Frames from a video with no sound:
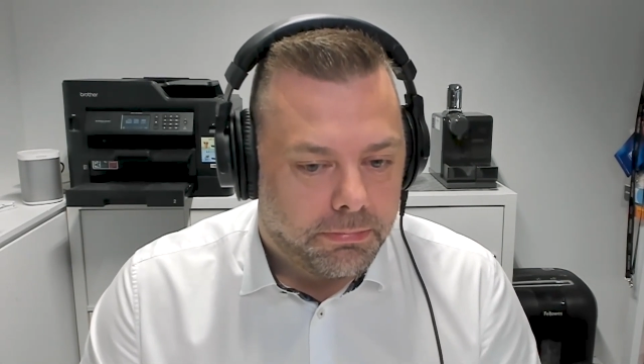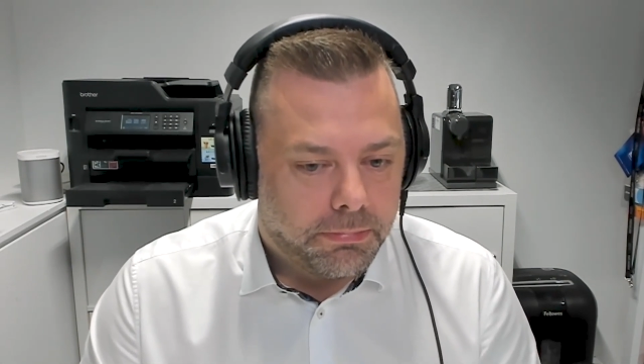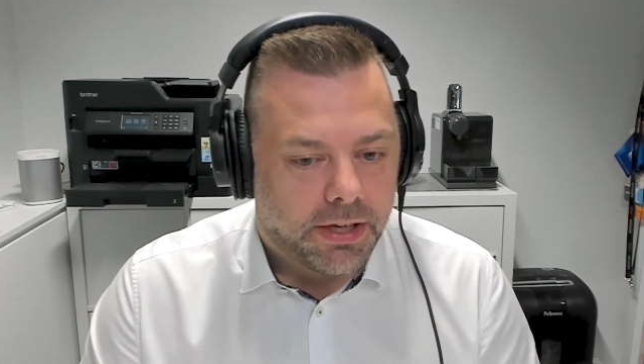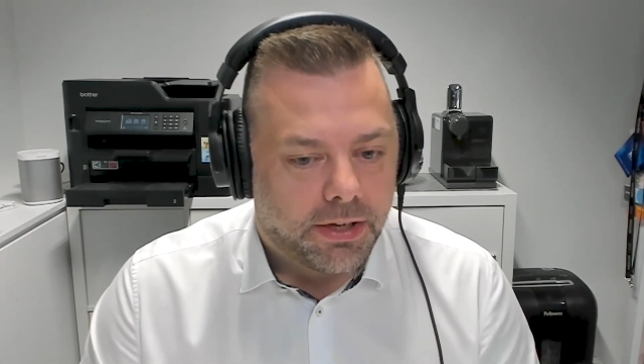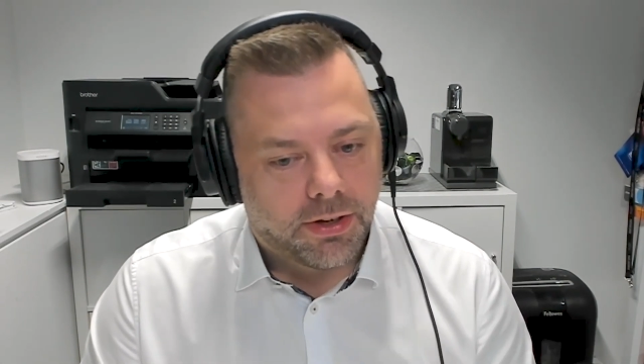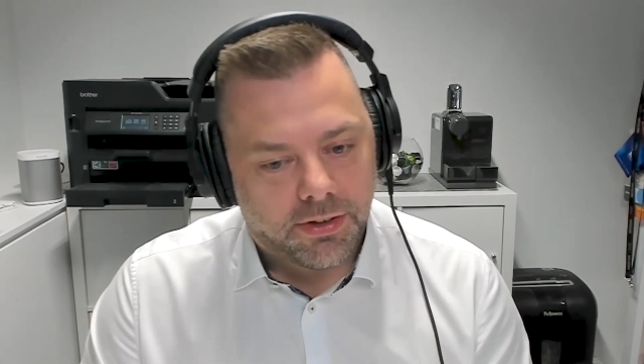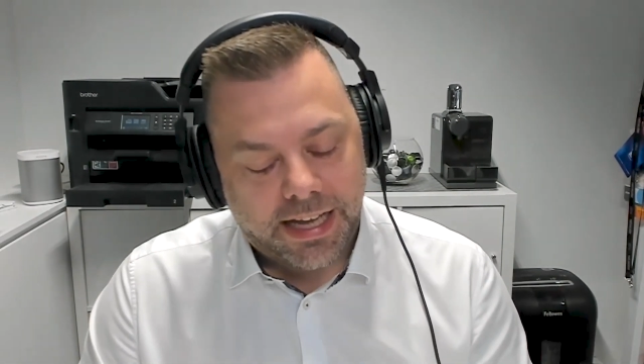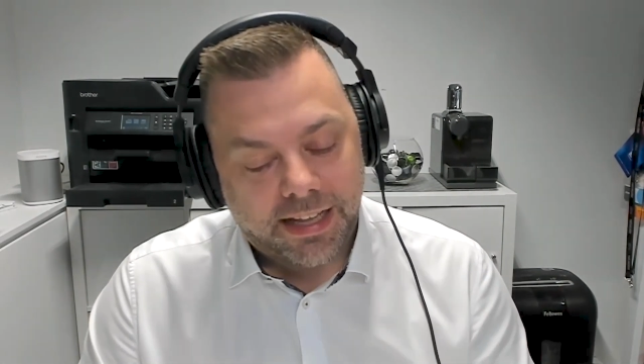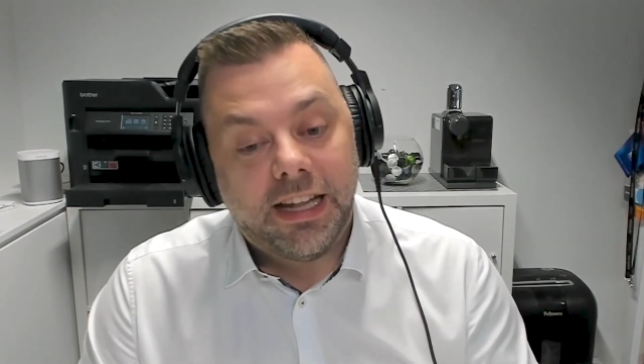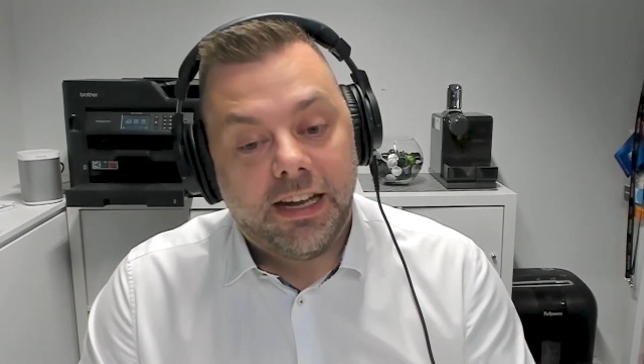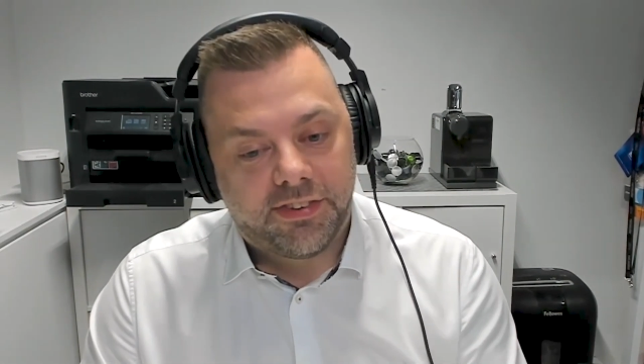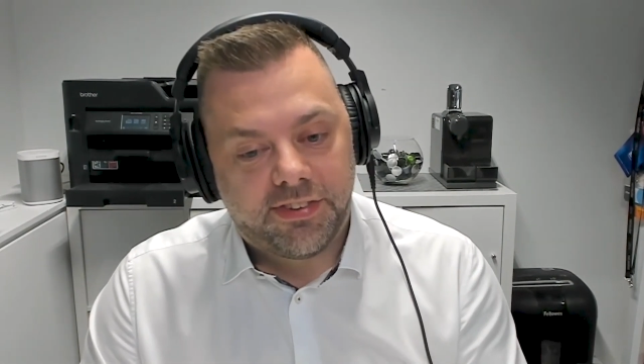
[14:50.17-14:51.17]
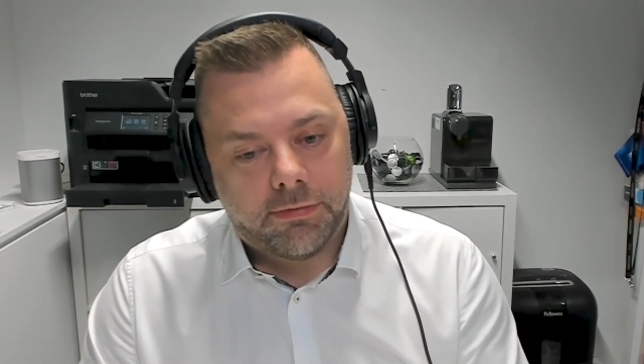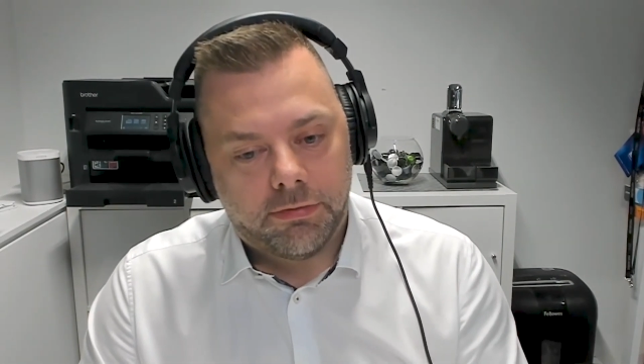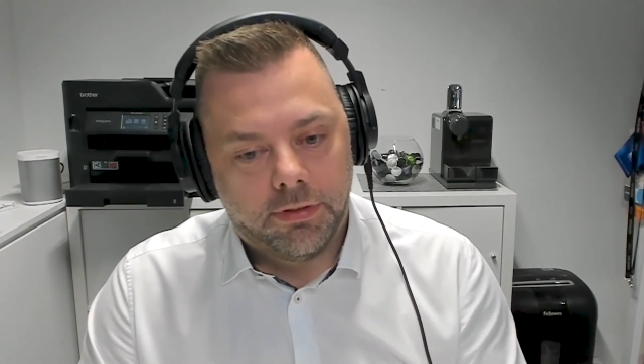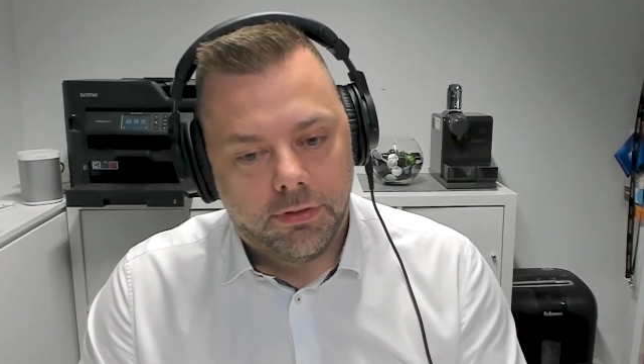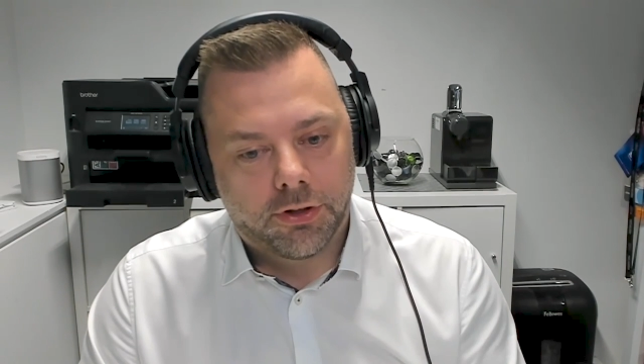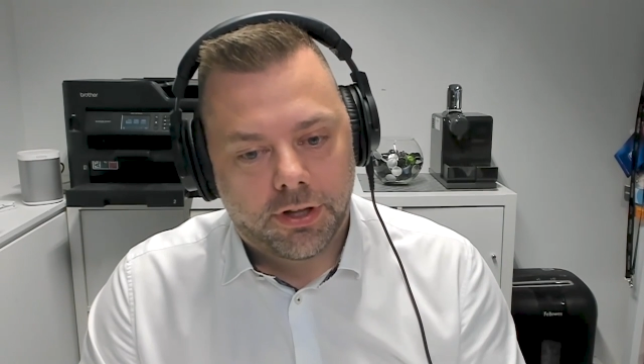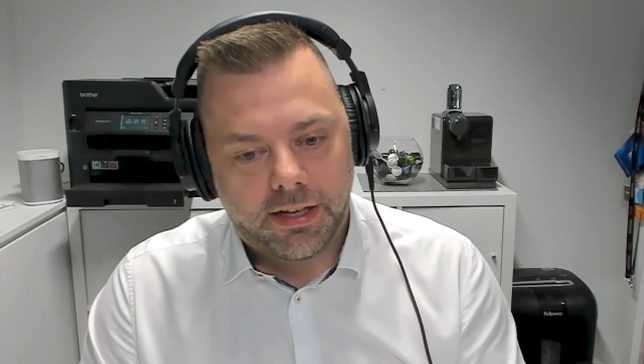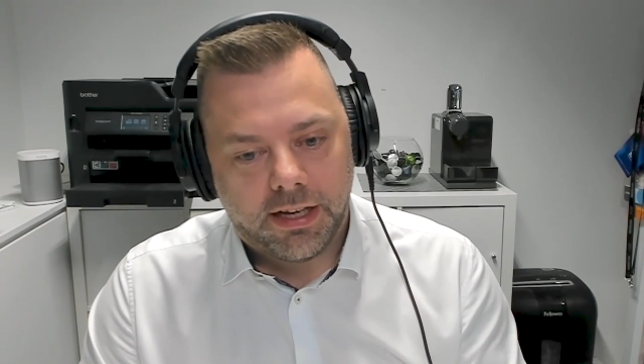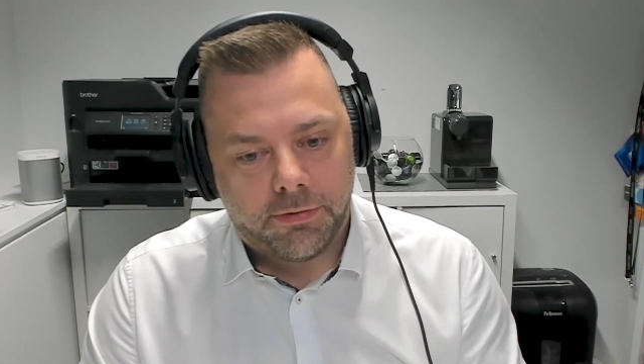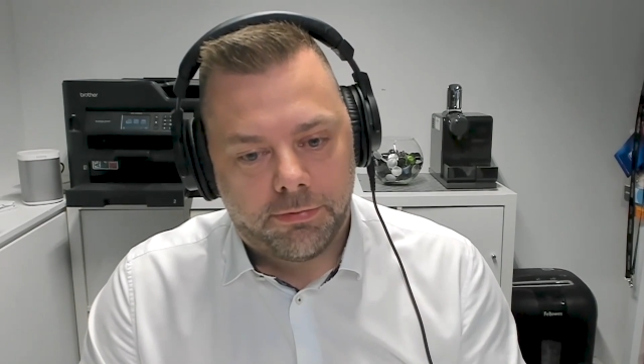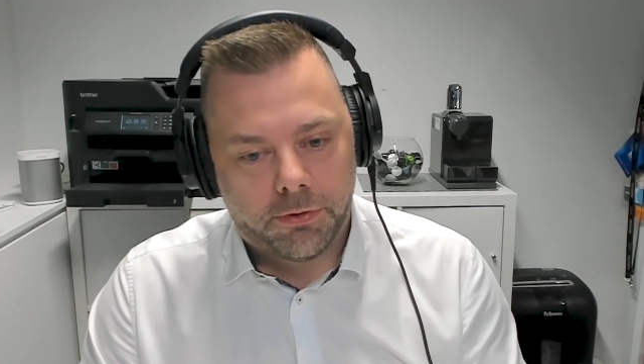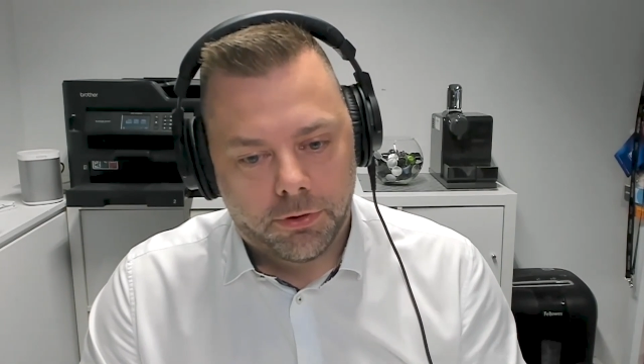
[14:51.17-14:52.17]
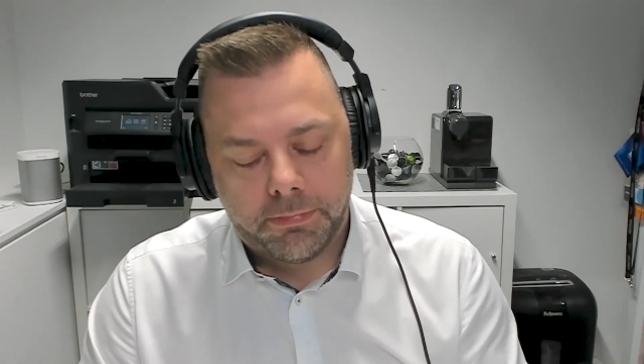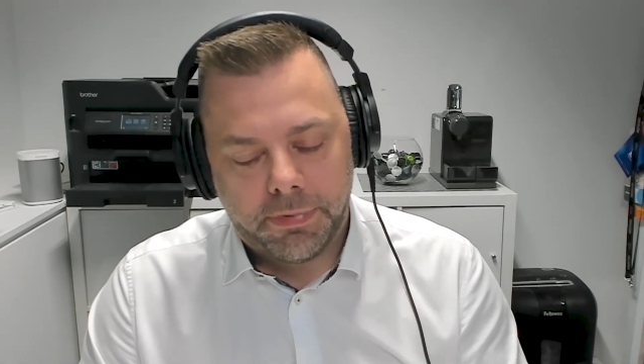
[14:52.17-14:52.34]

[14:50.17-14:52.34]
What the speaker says: because at layer 7, not at layer 4,